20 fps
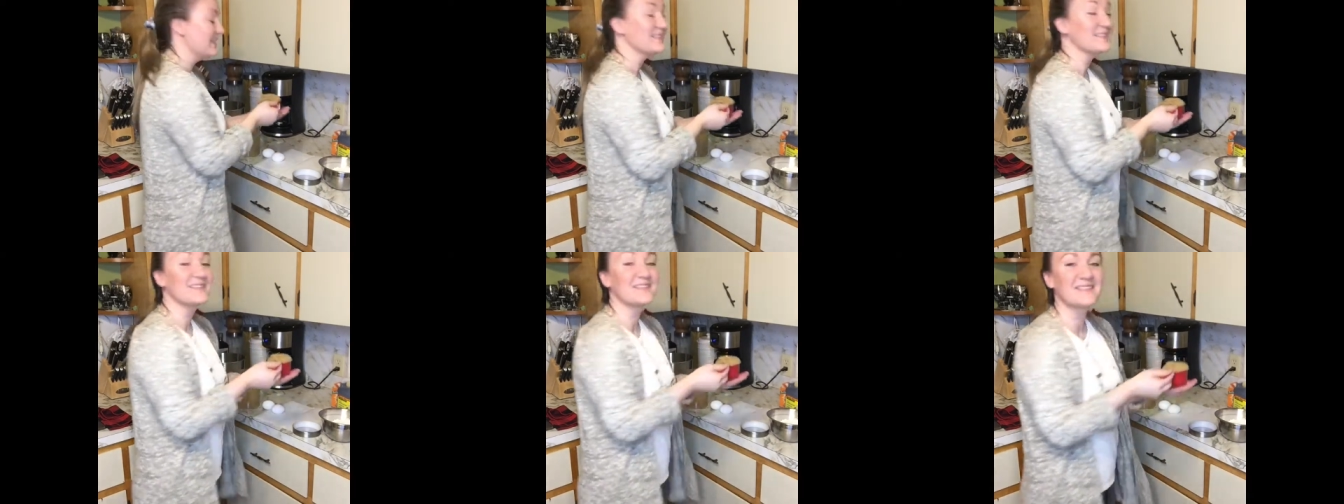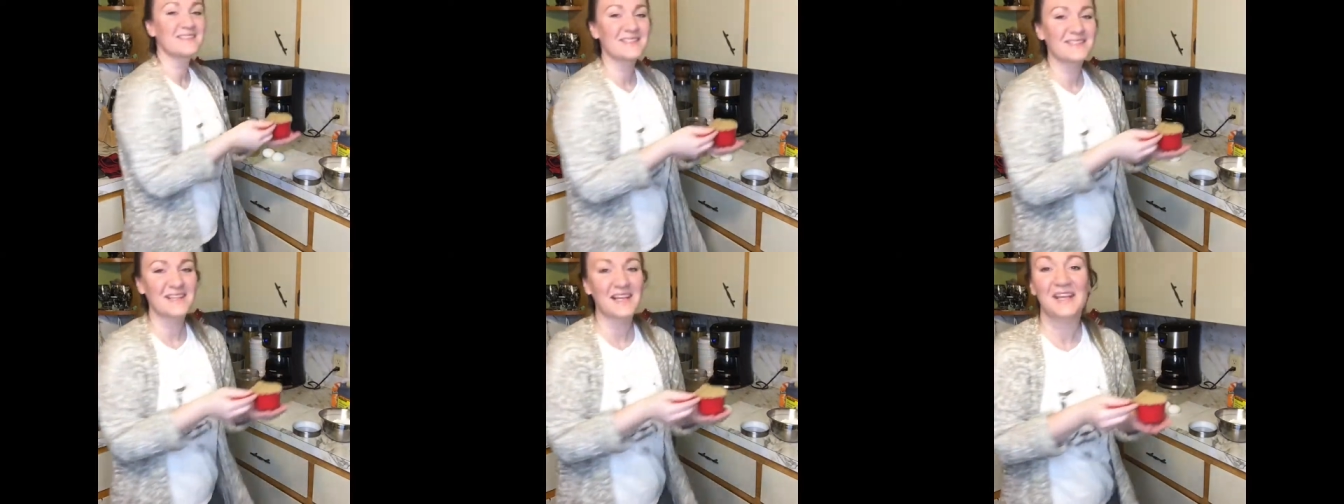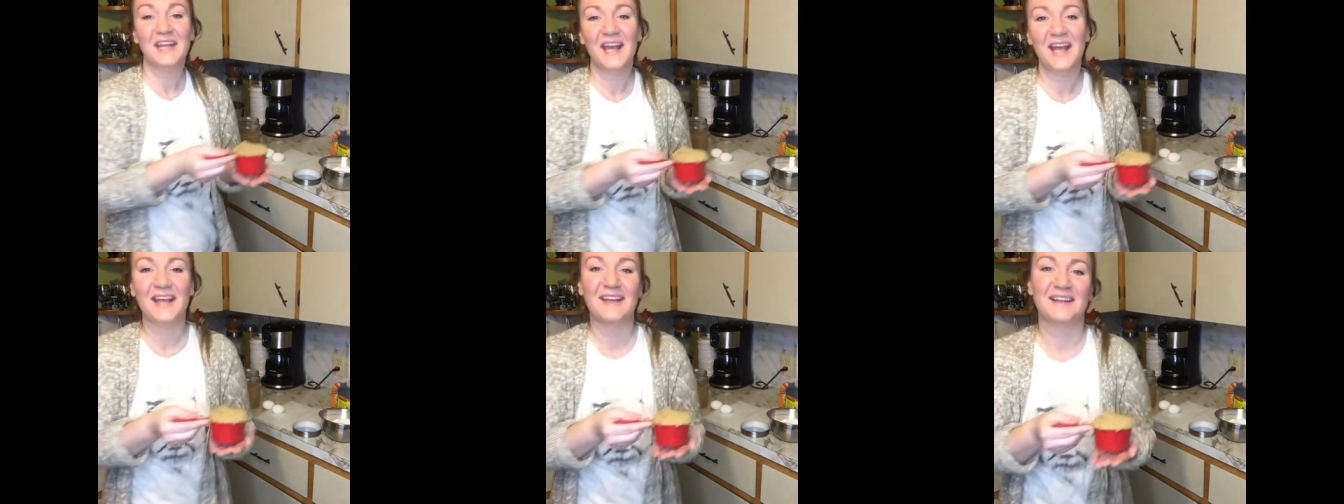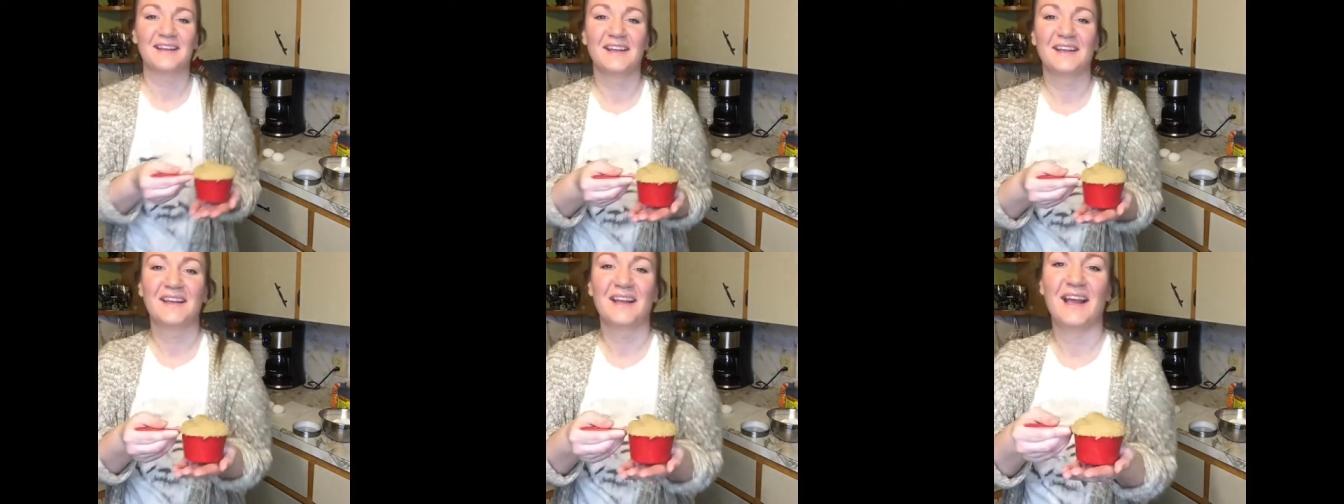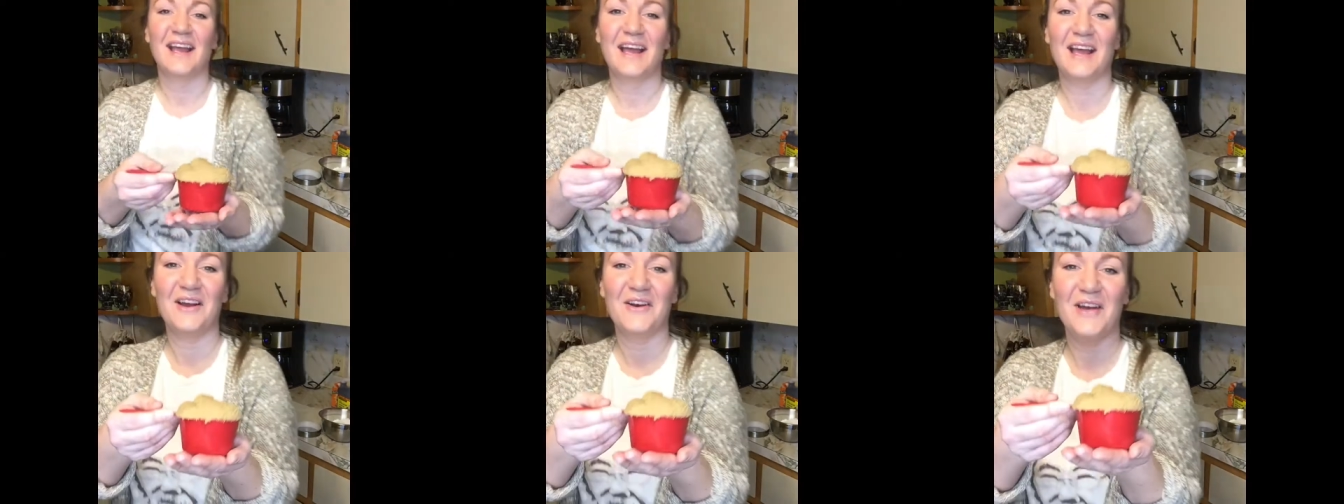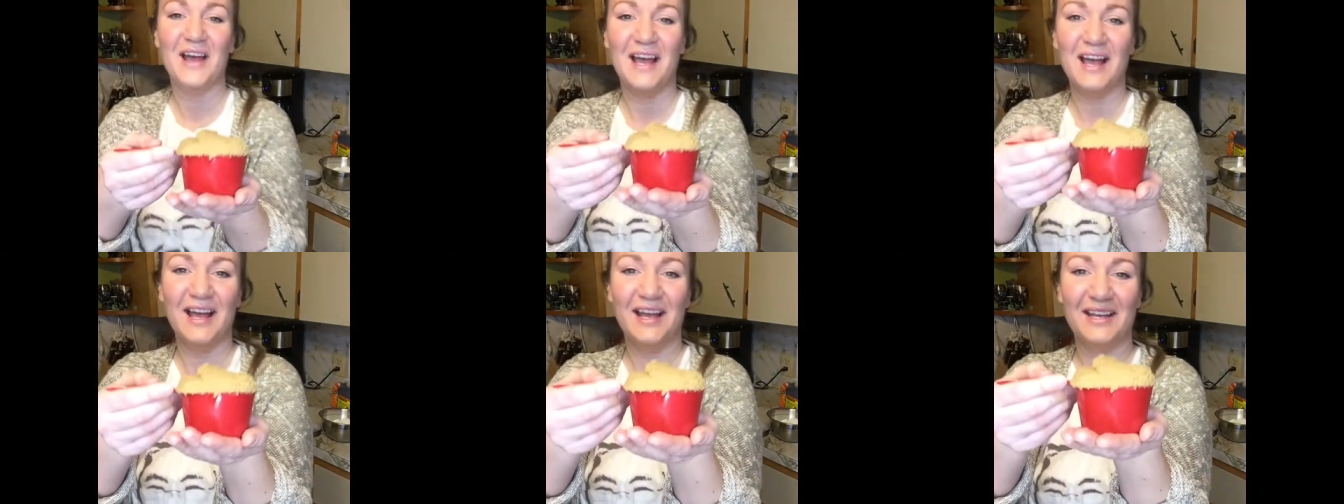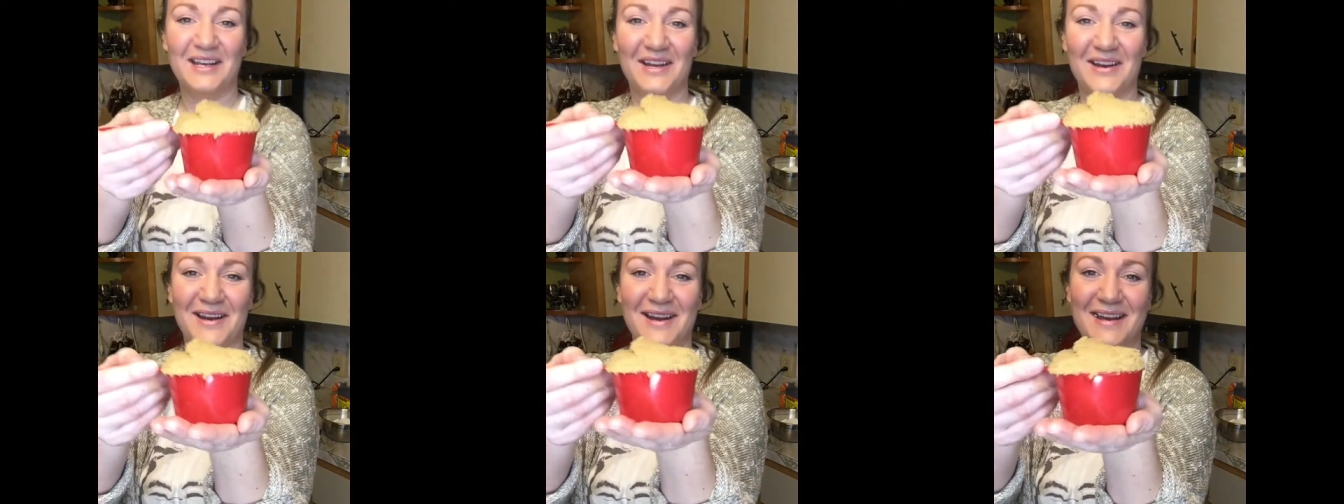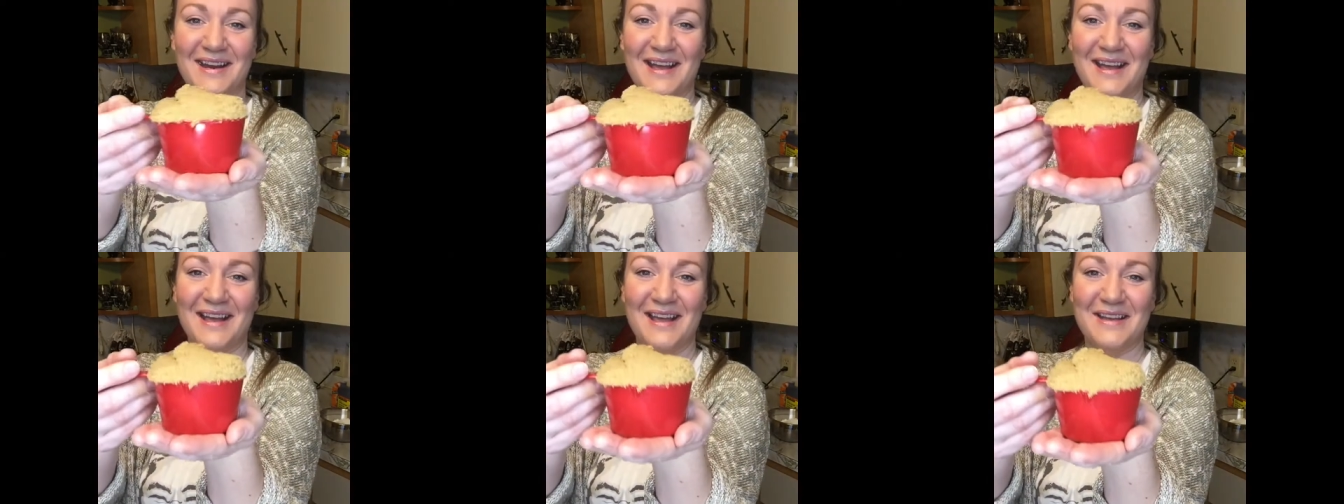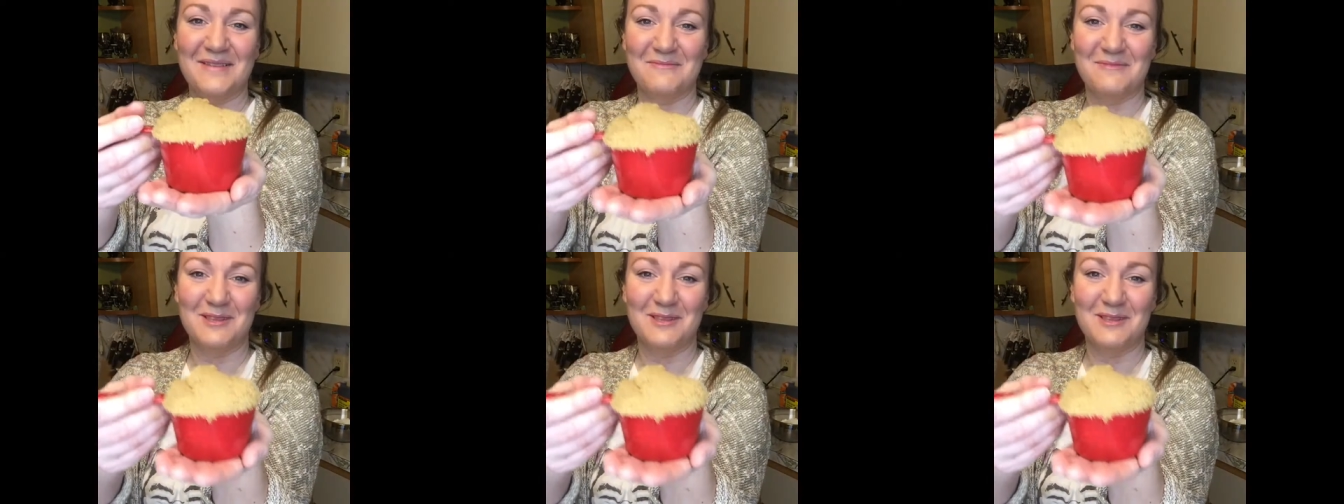This is, again, how accurate I am.